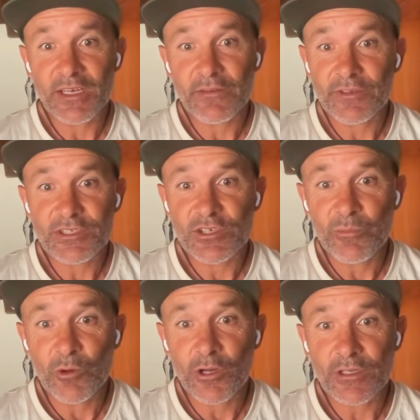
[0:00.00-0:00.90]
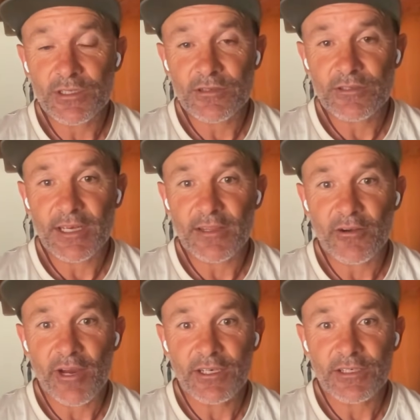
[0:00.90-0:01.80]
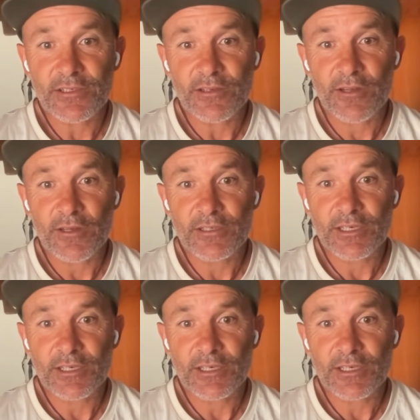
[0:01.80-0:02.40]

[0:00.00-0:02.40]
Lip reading: of his gym work is to take the crashes, and G